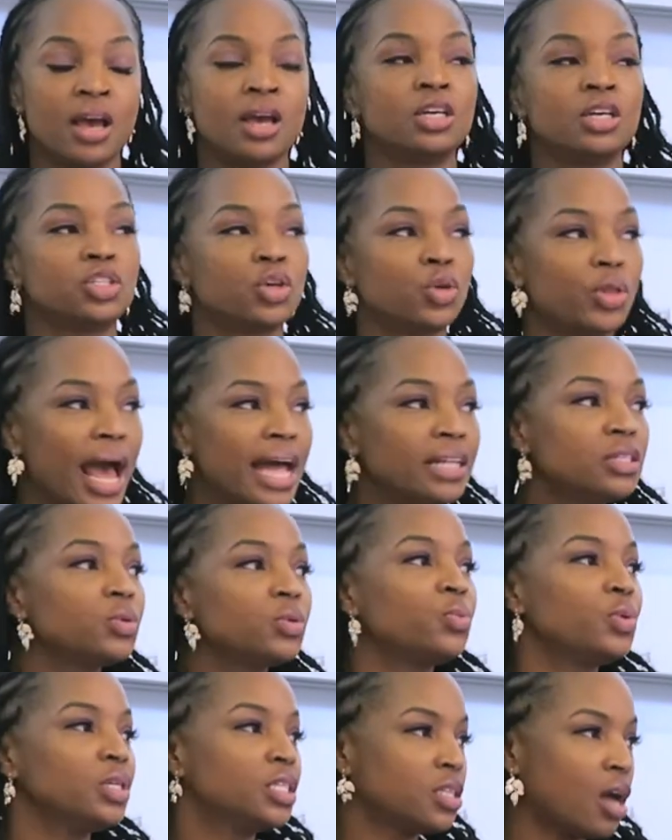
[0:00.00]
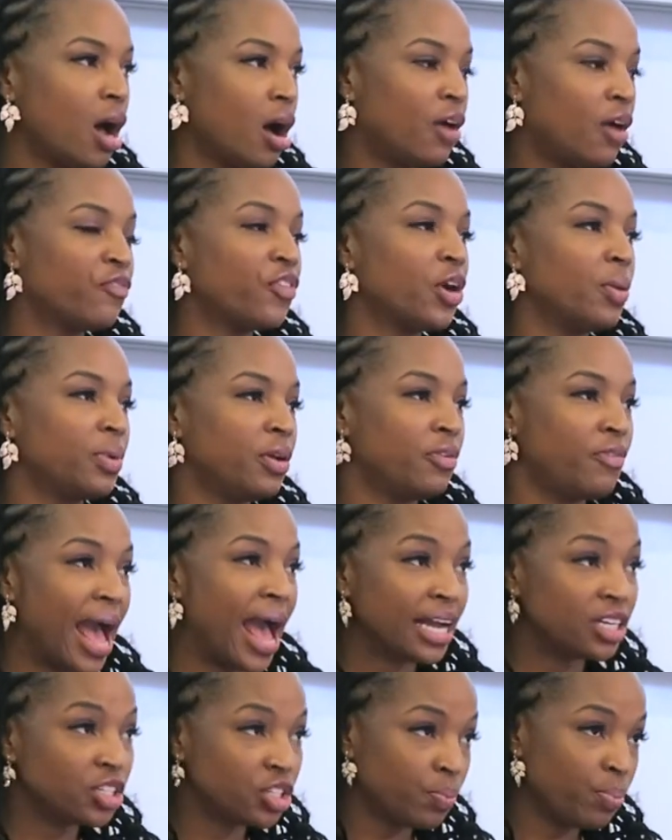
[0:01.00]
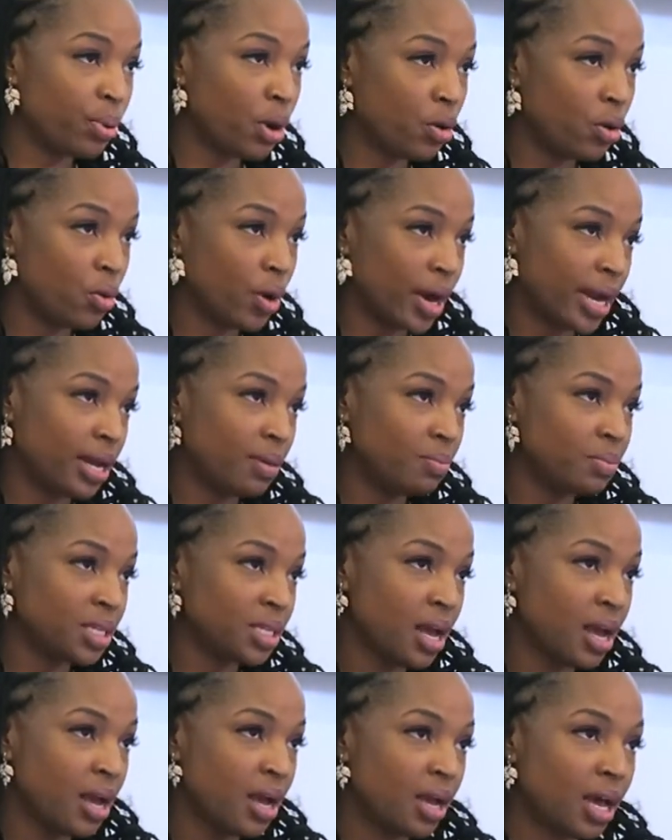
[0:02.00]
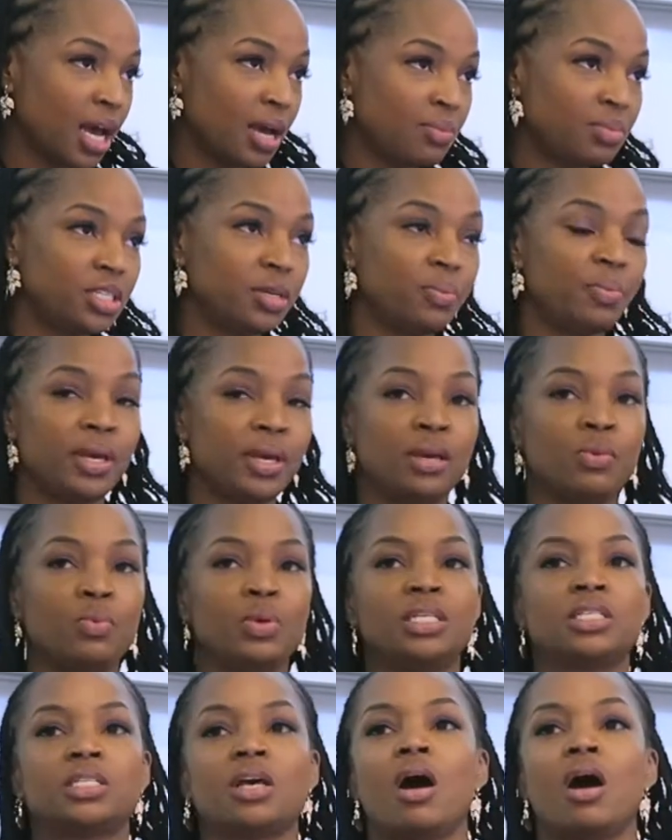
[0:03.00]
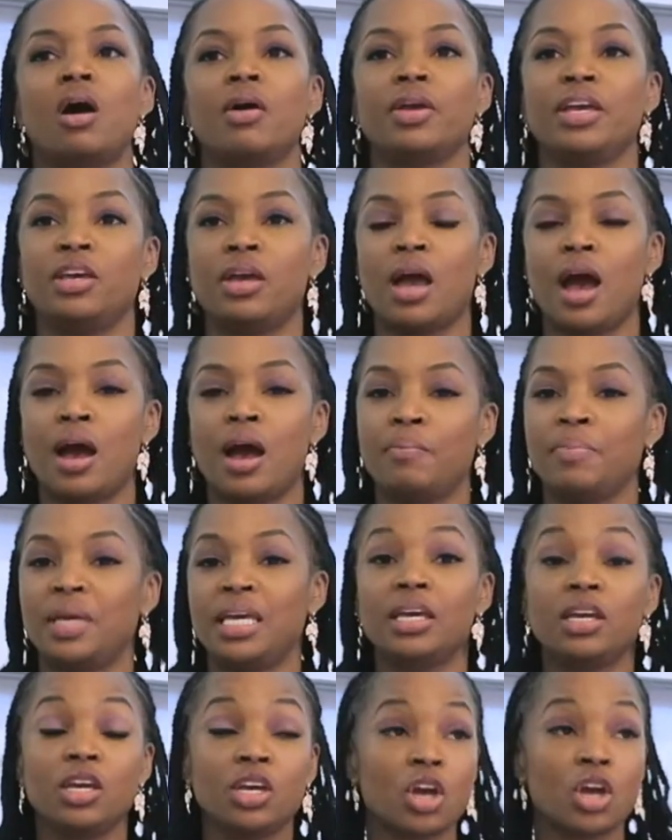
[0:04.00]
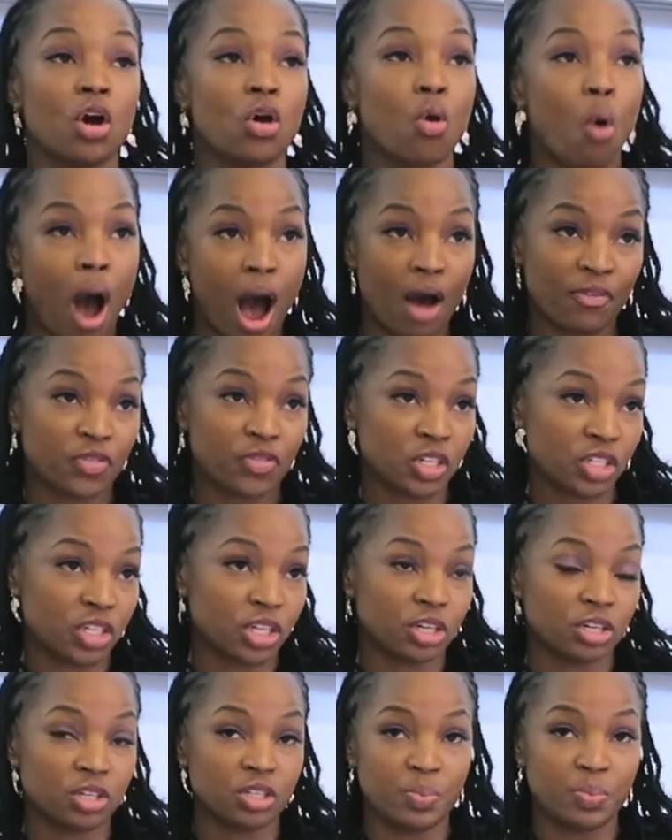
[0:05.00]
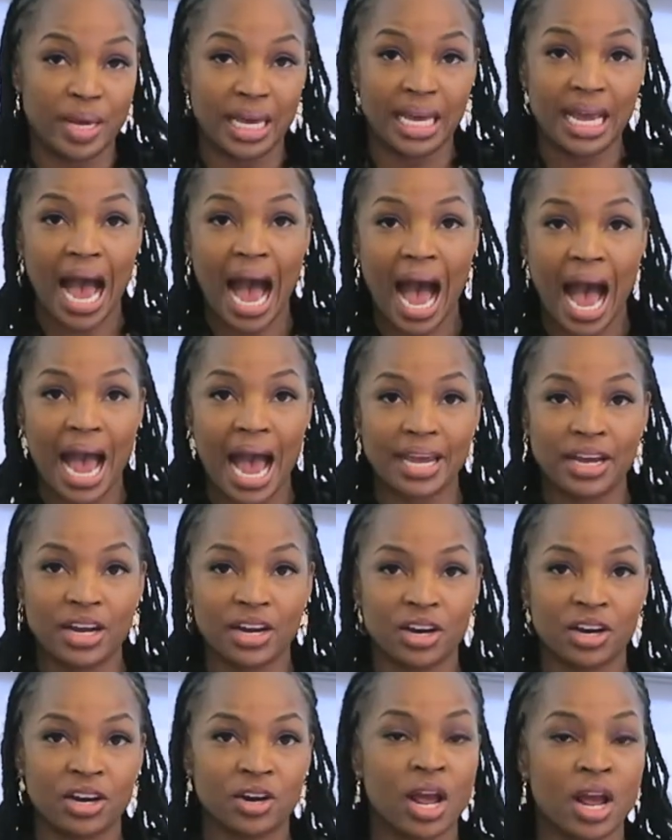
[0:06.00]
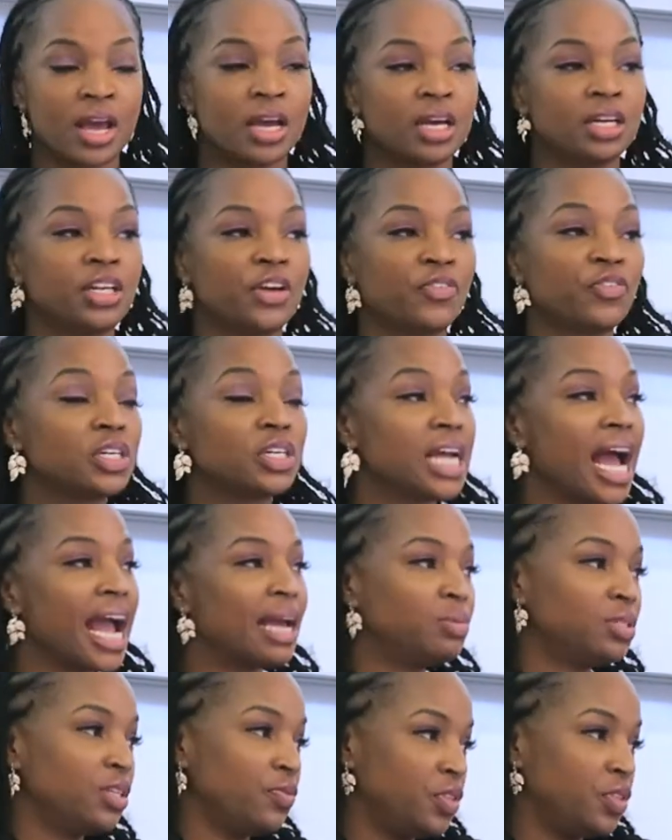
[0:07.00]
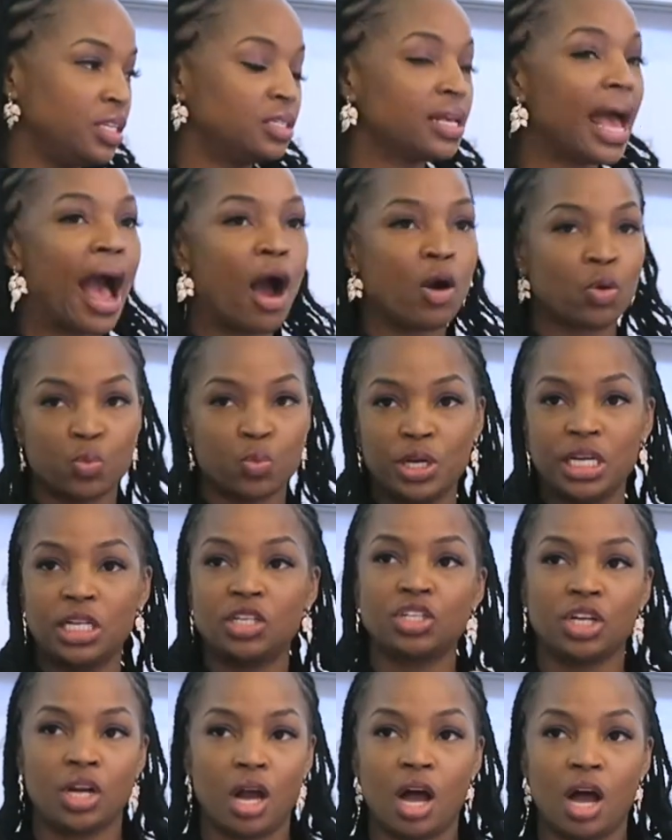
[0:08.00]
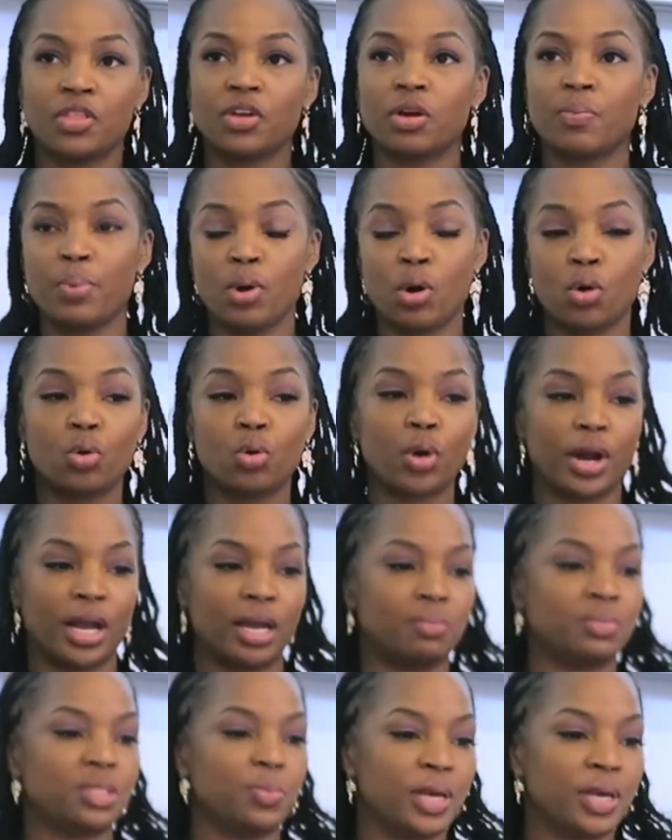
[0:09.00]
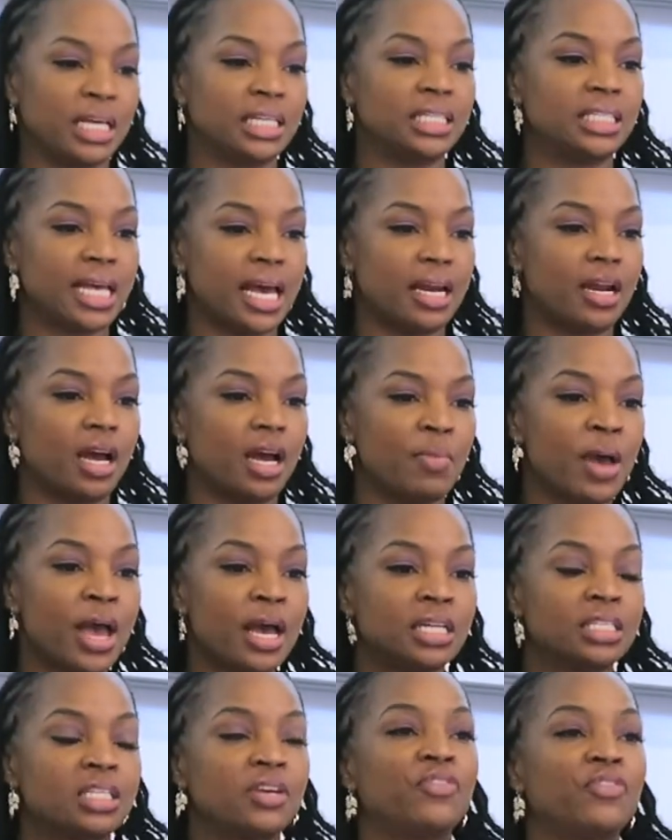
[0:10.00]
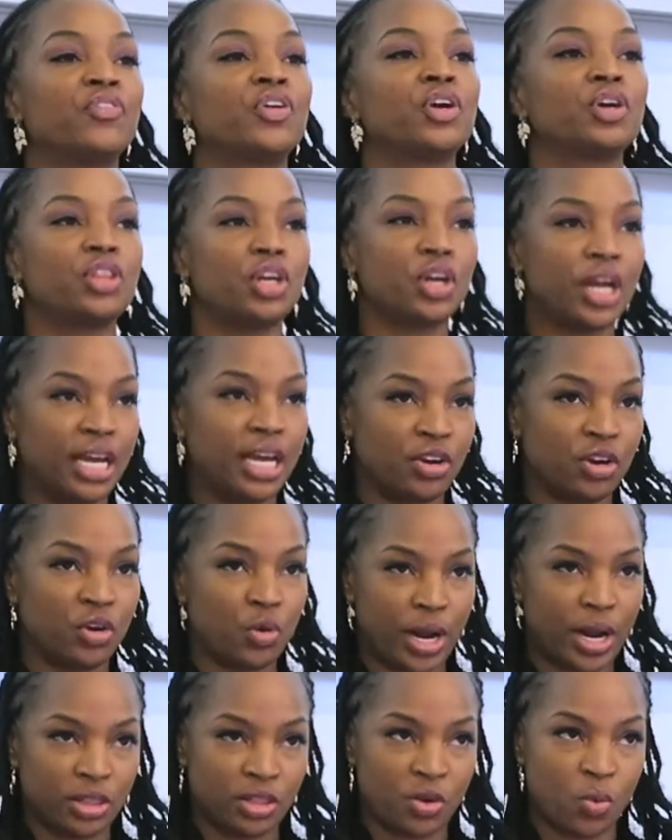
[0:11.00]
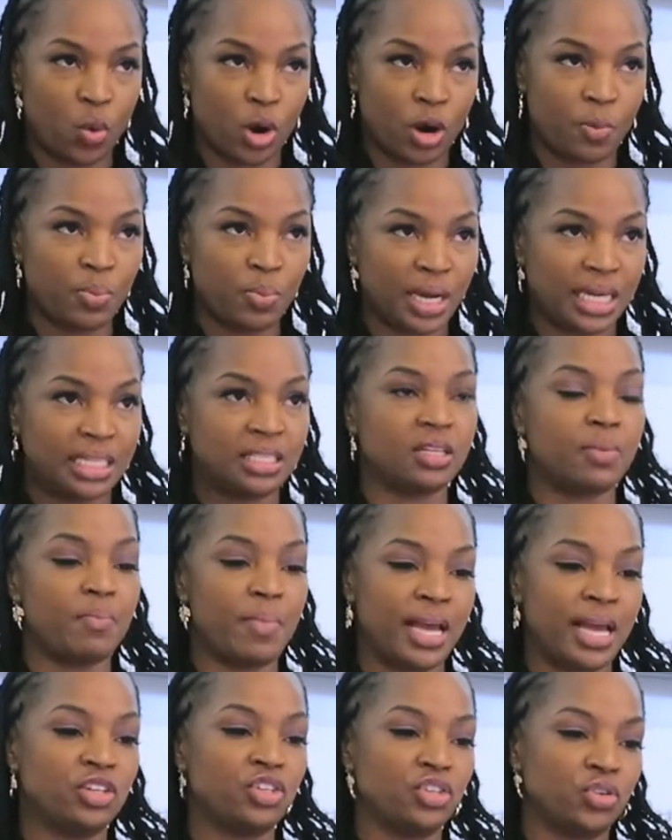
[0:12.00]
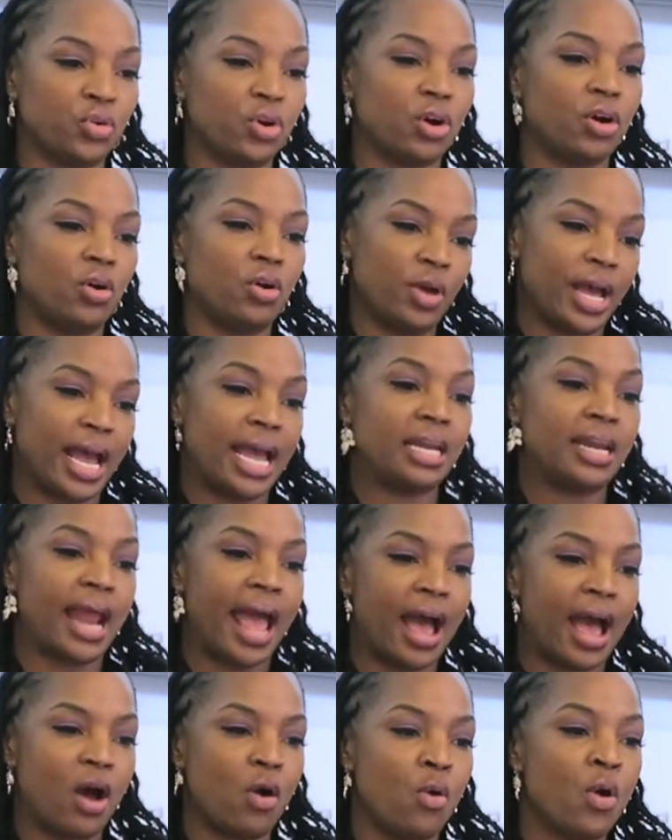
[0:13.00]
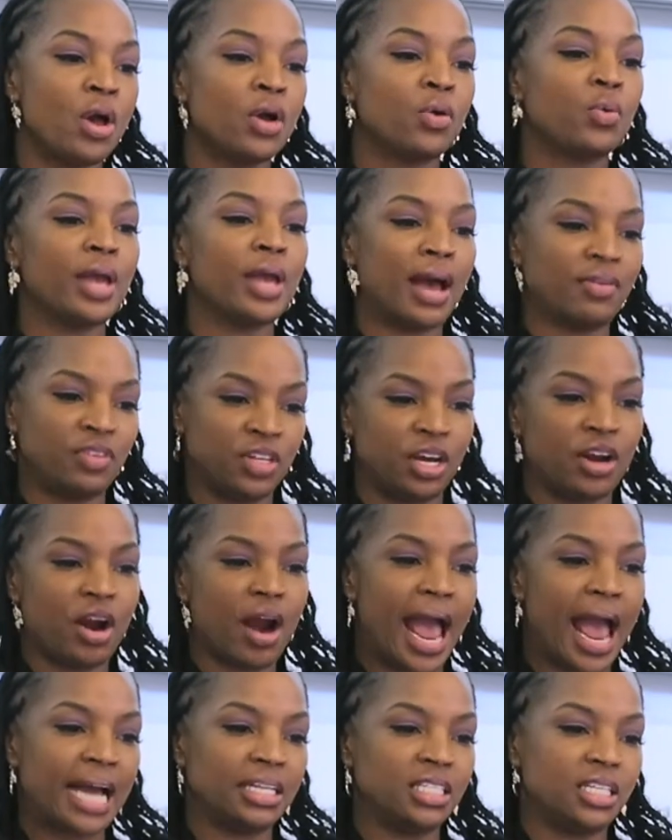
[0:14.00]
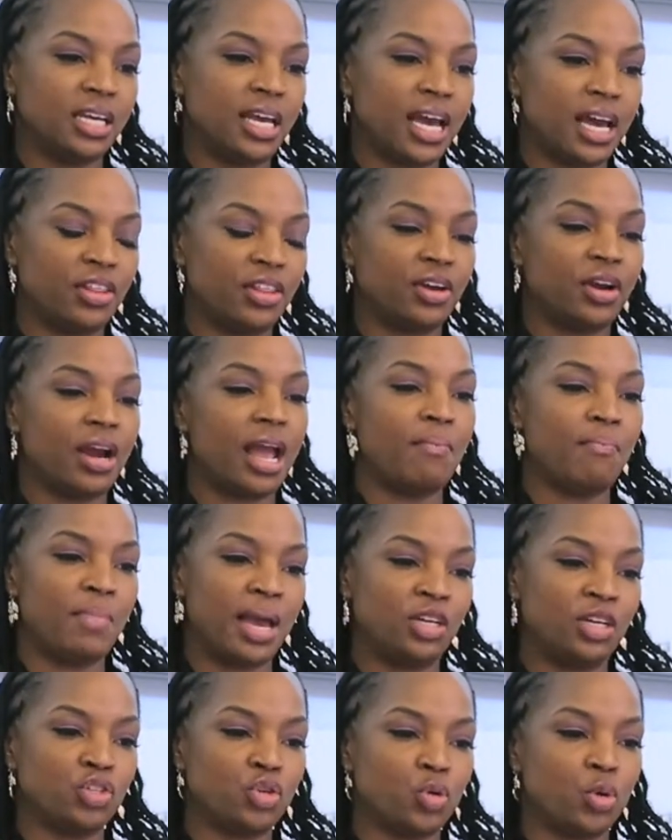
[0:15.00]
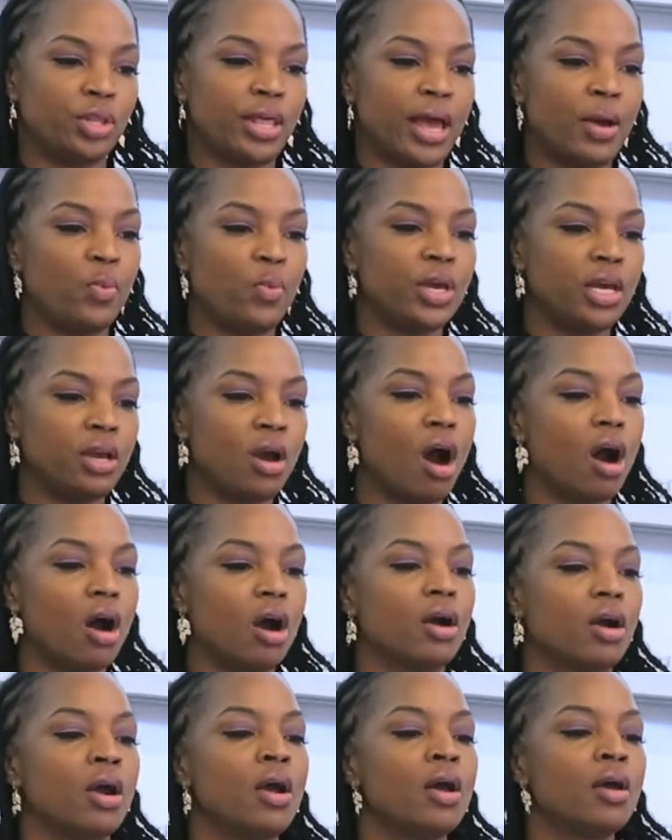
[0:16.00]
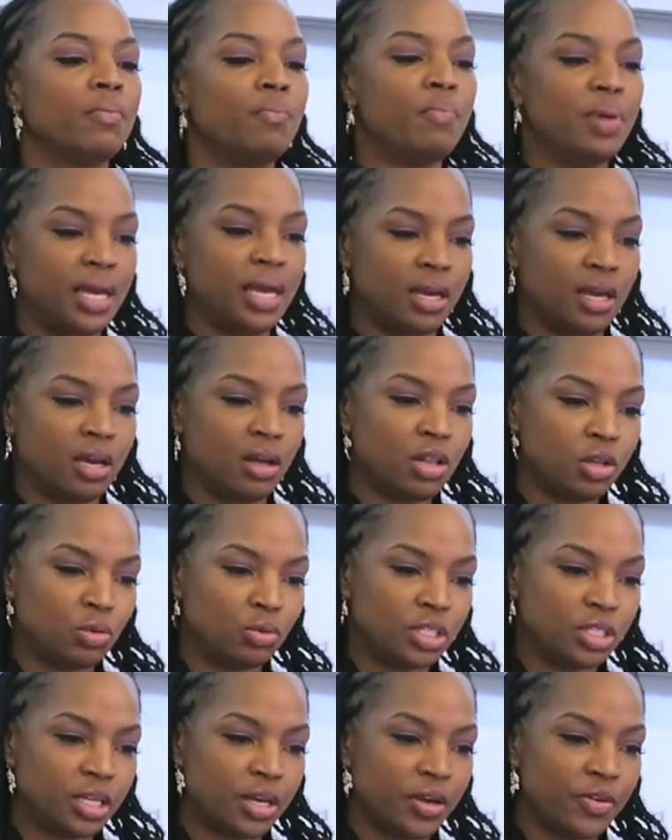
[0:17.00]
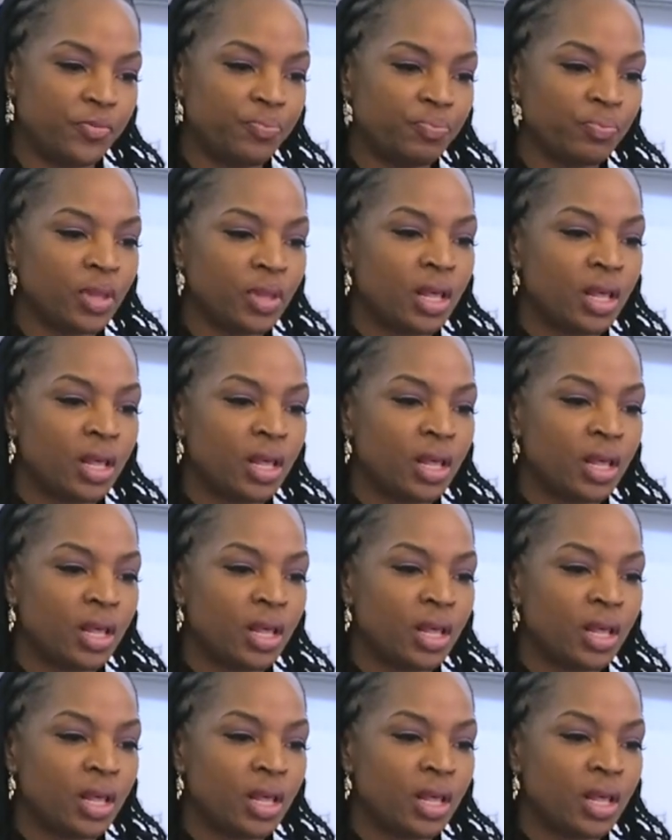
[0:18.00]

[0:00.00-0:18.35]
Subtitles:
So that's when we saw affirmative action programs come to be. We saw EEO officers being hired, different types of these outreach and other programs being set up to further integrate the workplace to make sure, okay, now we have to get our act together and make sure that we are being inclusive.